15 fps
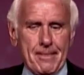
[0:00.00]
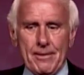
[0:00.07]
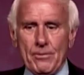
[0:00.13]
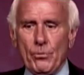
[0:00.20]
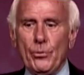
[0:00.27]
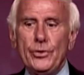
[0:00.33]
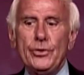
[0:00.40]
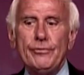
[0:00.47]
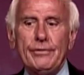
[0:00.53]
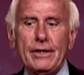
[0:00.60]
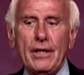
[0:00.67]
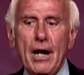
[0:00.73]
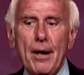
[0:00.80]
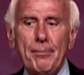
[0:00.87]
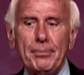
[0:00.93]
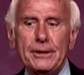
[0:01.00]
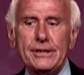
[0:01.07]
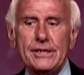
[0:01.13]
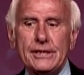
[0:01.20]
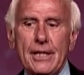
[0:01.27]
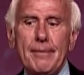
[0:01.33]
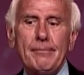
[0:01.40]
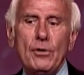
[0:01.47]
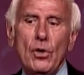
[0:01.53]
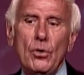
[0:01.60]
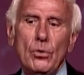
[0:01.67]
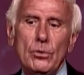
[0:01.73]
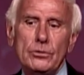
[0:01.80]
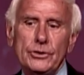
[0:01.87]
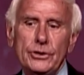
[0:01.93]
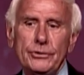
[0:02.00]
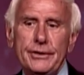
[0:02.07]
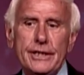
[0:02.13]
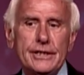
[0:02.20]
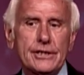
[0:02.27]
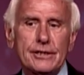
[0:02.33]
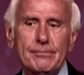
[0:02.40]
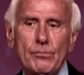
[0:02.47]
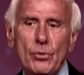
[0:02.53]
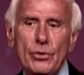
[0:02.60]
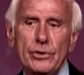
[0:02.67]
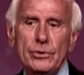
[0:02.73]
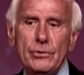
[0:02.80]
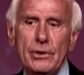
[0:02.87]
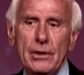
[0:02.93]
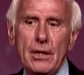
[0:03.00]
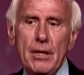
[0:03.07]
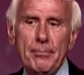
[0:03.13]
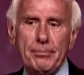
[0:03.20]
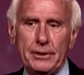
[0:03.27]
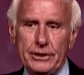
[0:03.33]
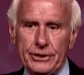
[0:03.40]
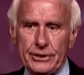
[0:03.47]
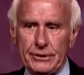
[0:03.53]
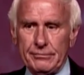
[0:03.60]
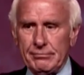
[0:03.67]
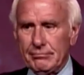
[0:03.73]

When you've accomplished some goals, you need some more to accomplish.